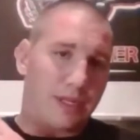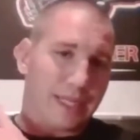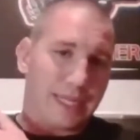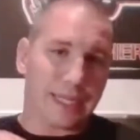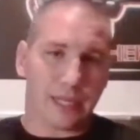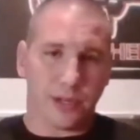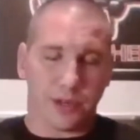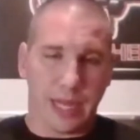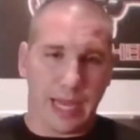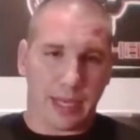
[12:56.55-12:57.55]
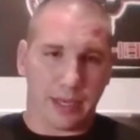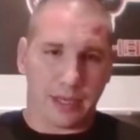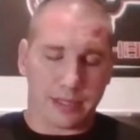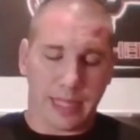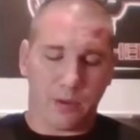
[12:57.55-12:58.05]
dig into your neck
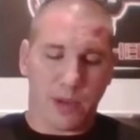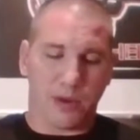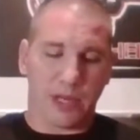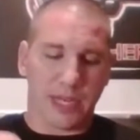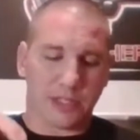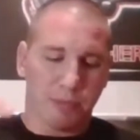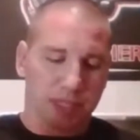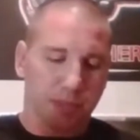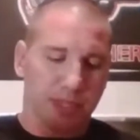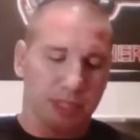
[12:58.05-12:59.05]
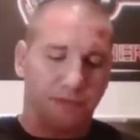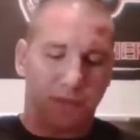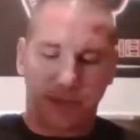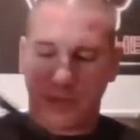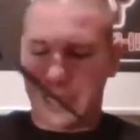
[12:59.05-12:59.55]
because of that rounded edge. It makes a big
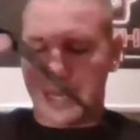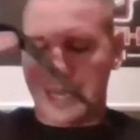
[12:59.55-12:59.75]
difference.